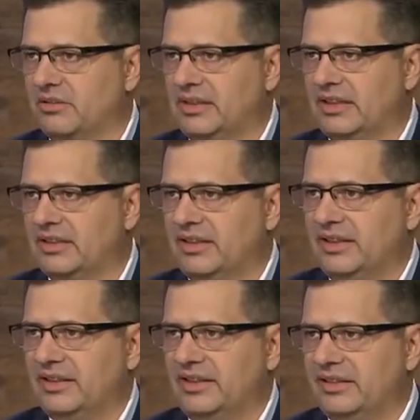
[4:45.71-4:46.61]
I mean,
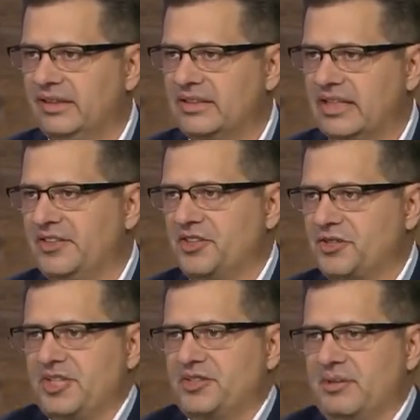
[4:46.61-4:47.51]
you know, a 10-year
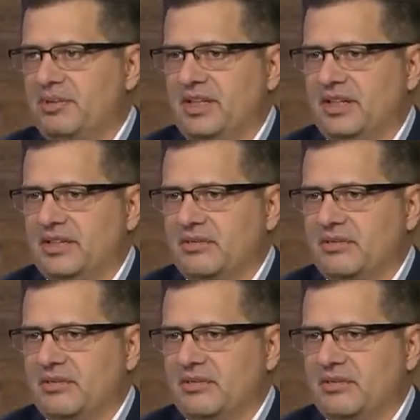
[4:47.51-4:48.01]
Treasury bond,